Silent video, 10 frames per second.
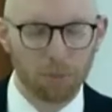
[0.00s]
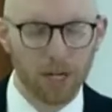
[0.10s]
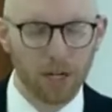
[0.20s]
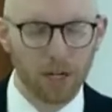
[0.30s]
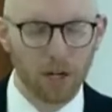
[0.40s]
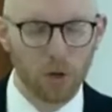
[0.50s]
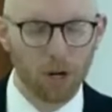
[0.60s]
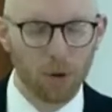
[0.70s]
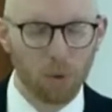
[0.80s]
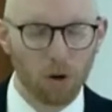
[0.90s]
speak a, a,
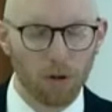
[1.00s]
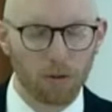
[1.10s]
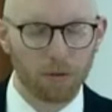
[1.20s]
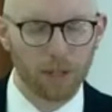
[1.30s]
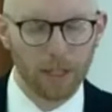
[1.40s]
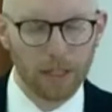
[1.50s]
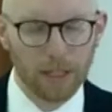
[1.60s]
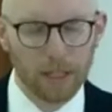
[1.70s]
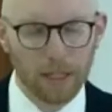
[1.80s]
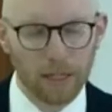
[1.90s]
quick word of,
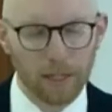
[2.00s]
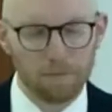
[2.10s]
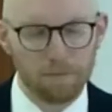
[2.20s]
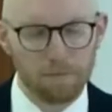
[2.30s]
uh,